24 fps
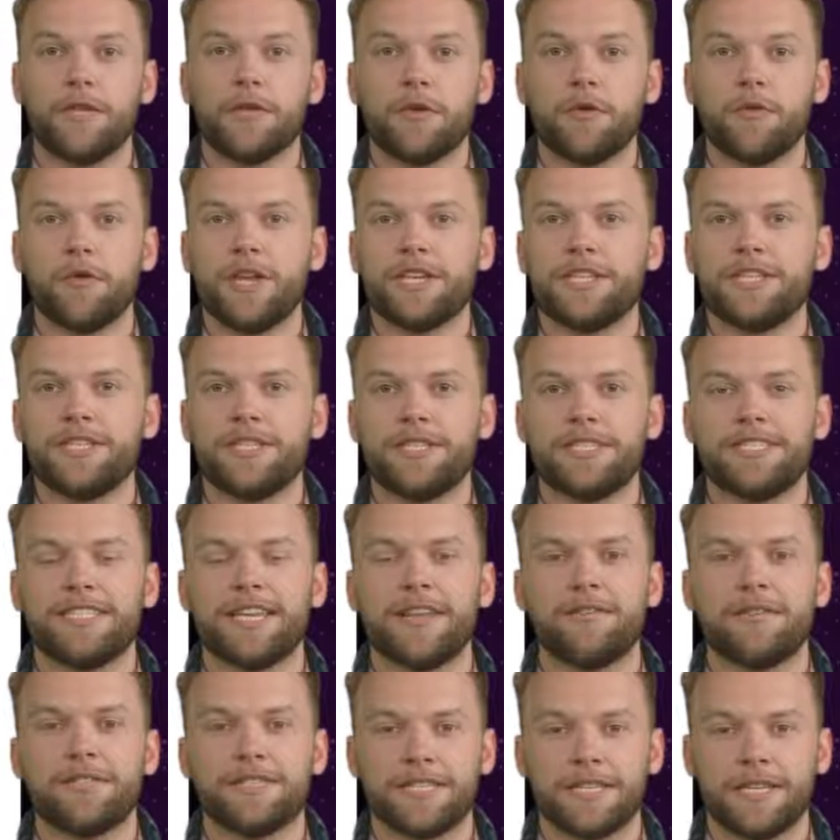Question
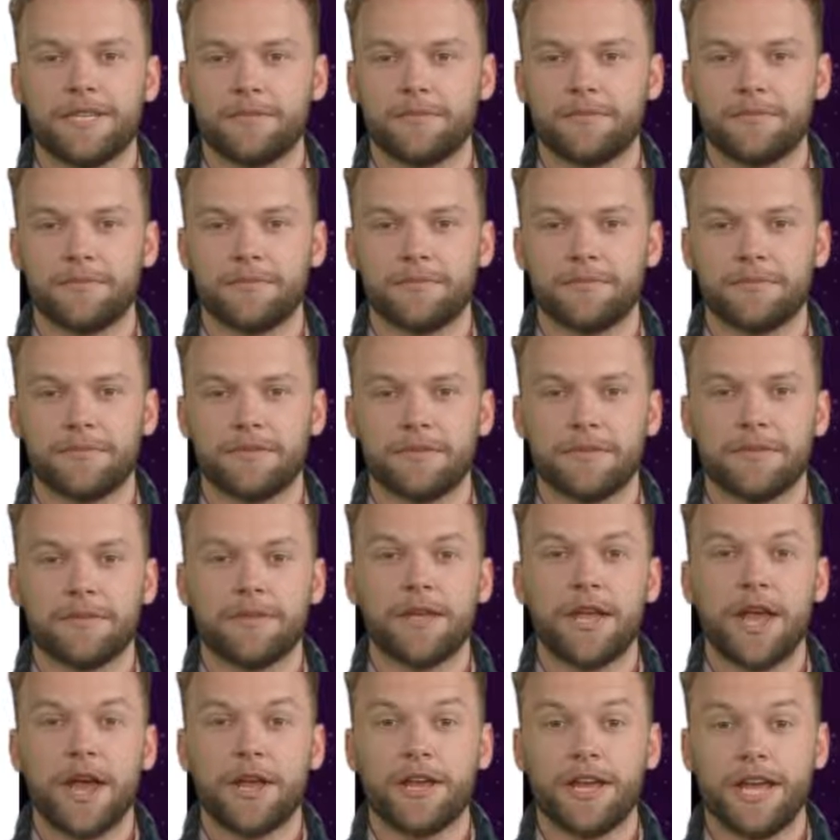seventeen.
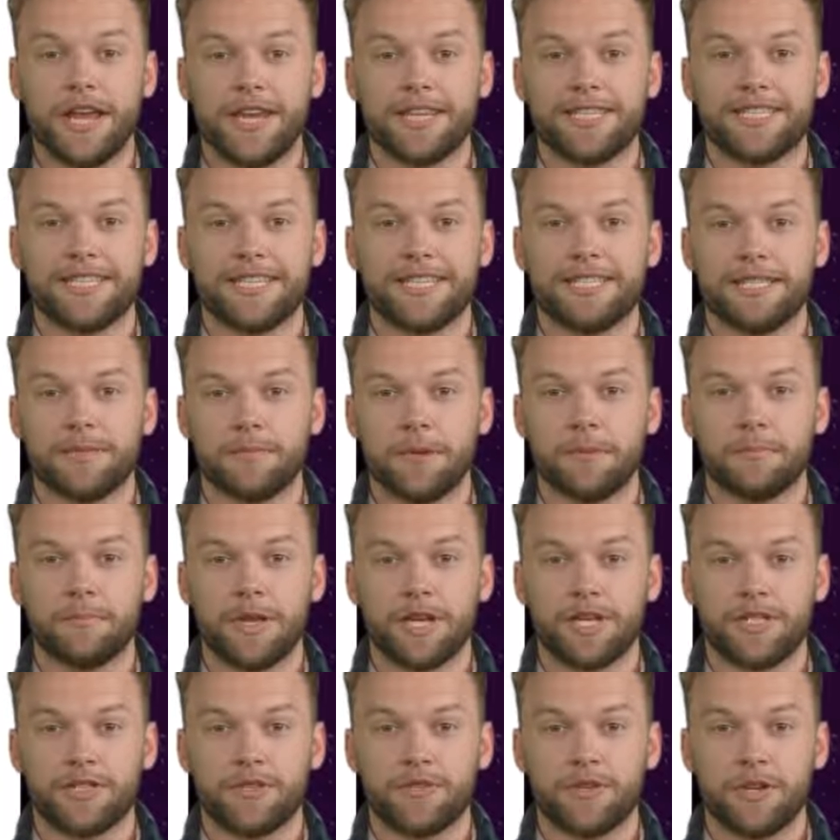A Linux system
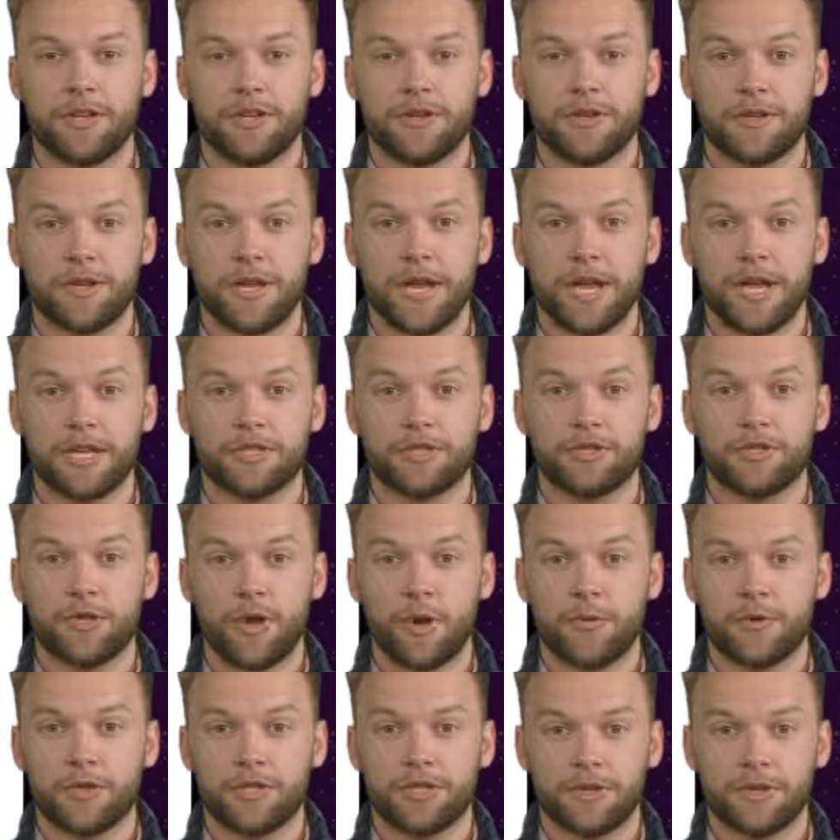administrator is
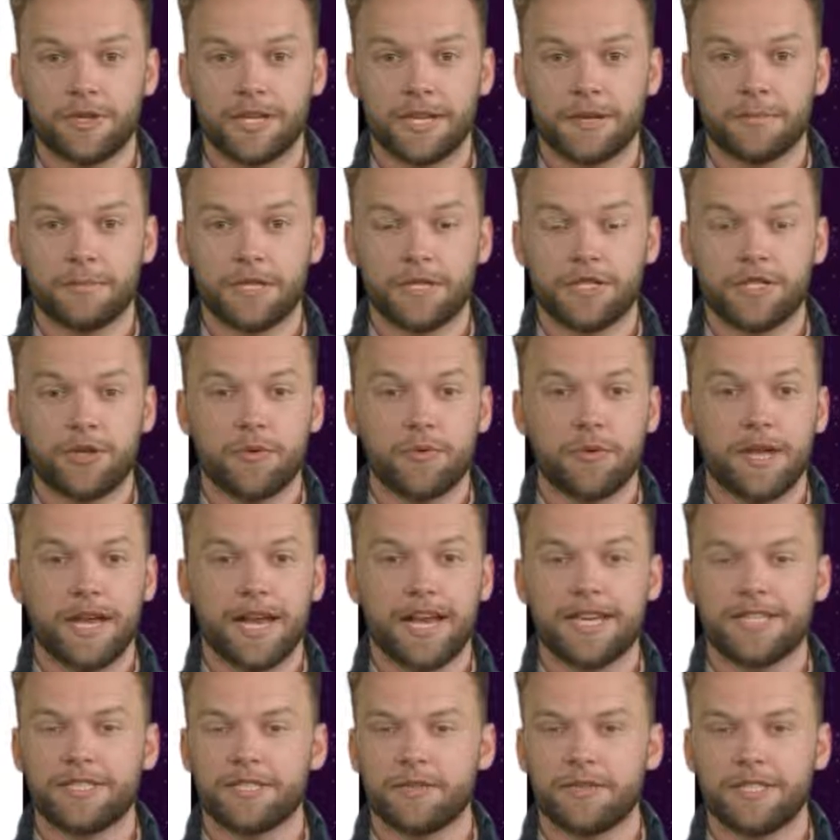troubleshooting an issue
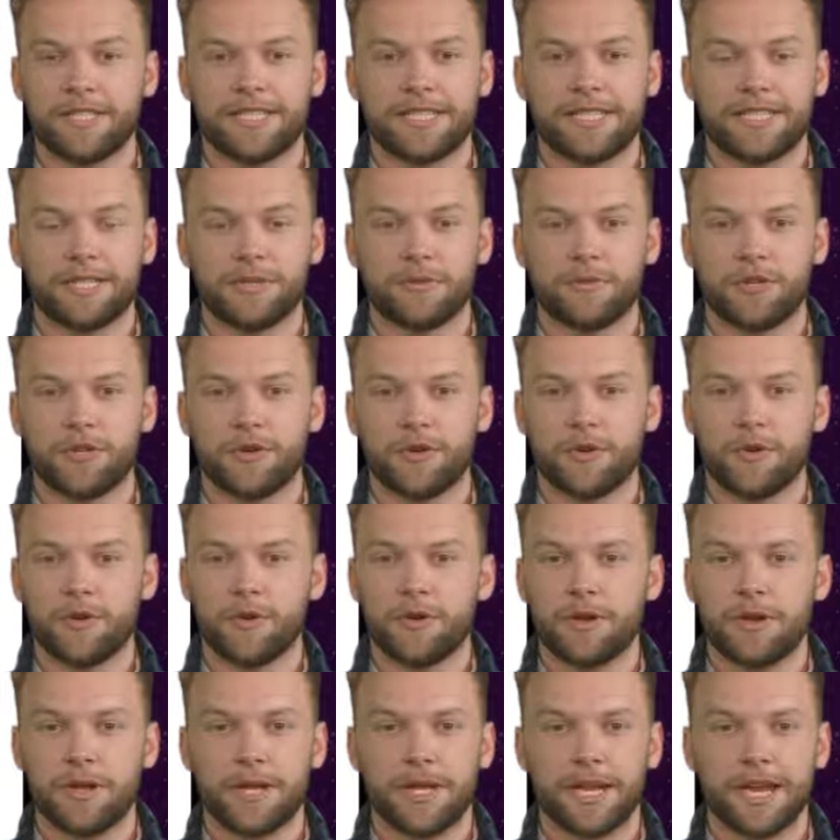related to the system
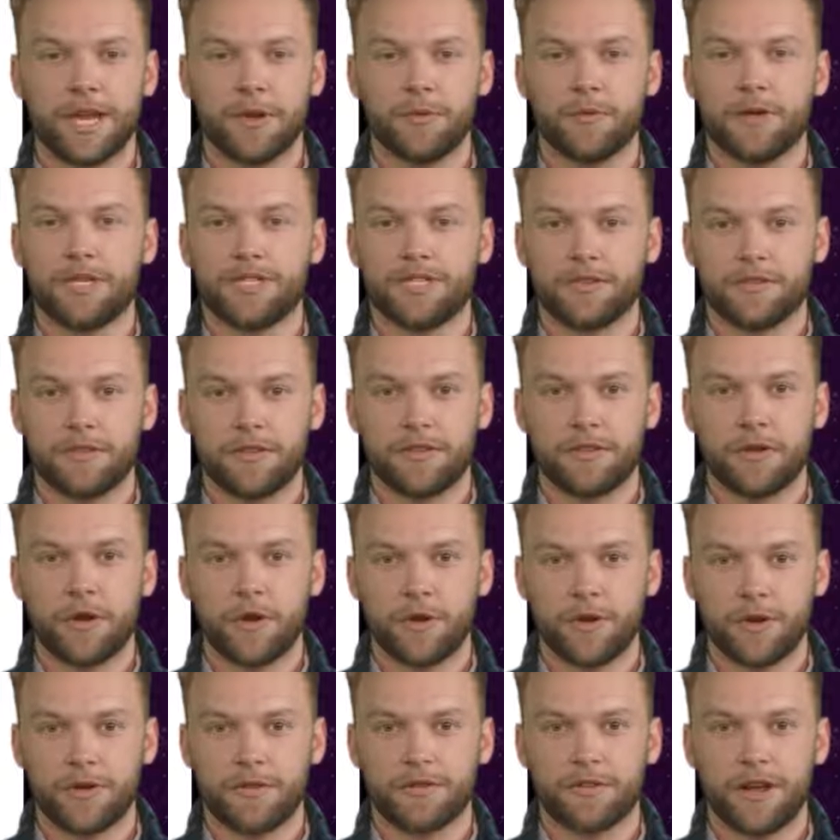journal. In which of the
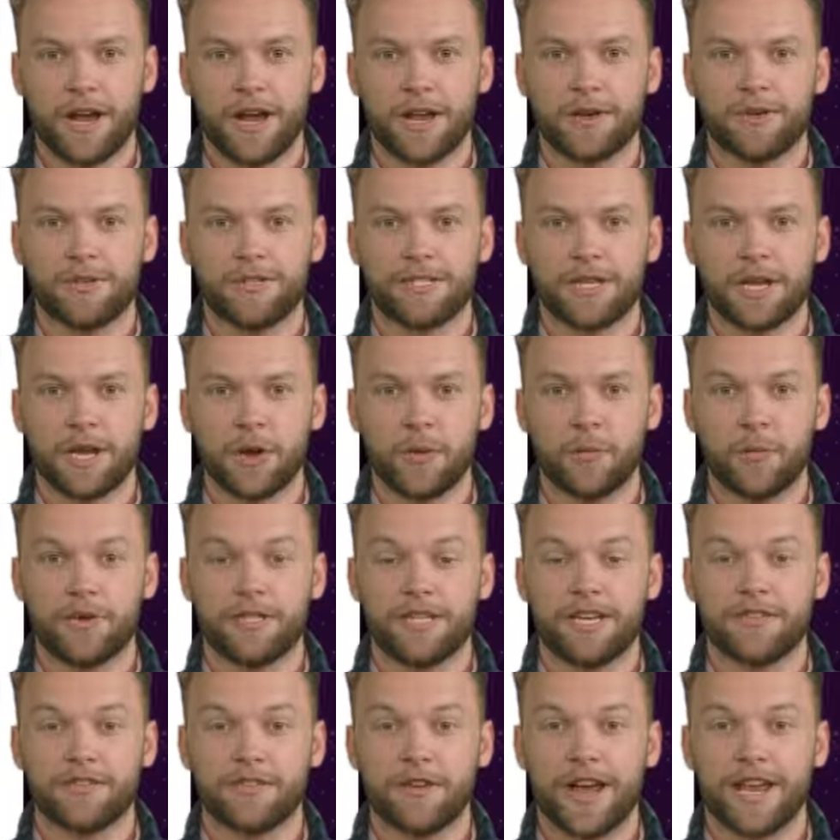following files would
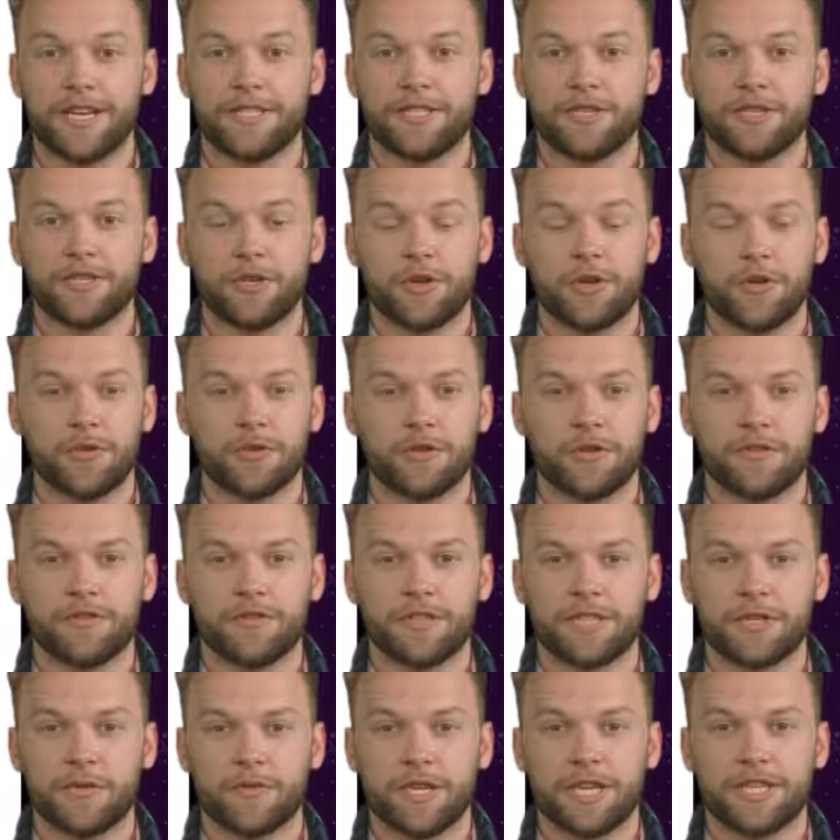they find the journal
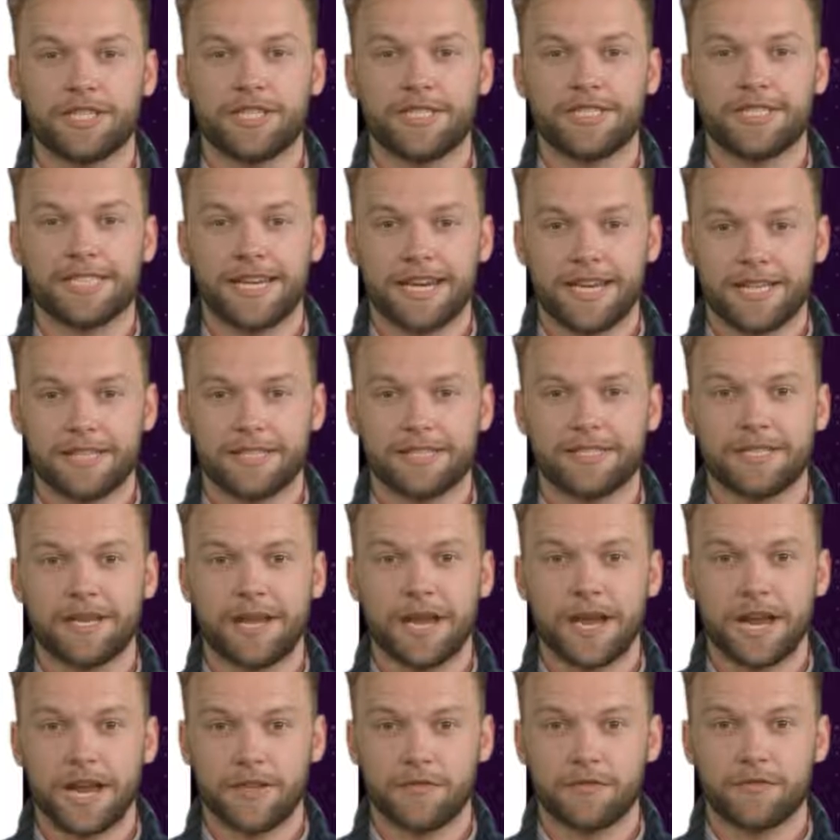configuration settings
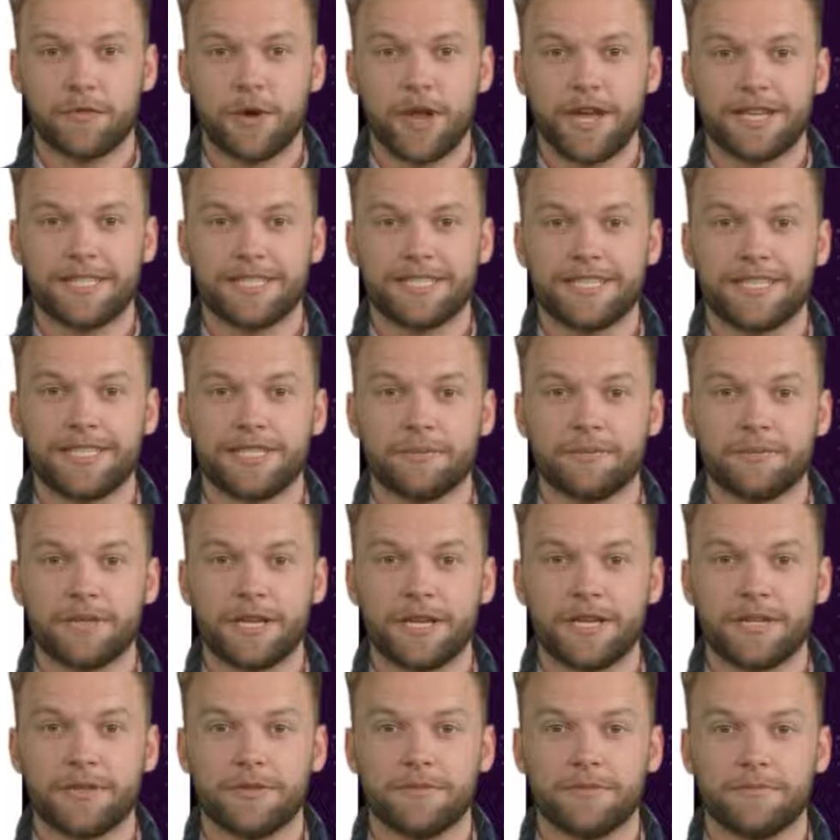if running
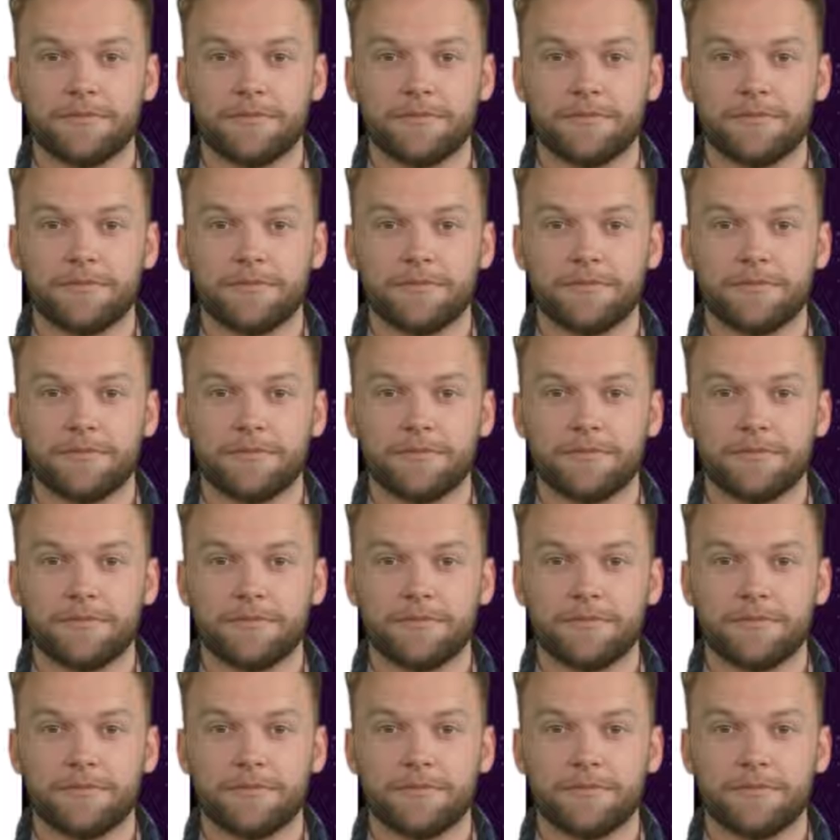systemd?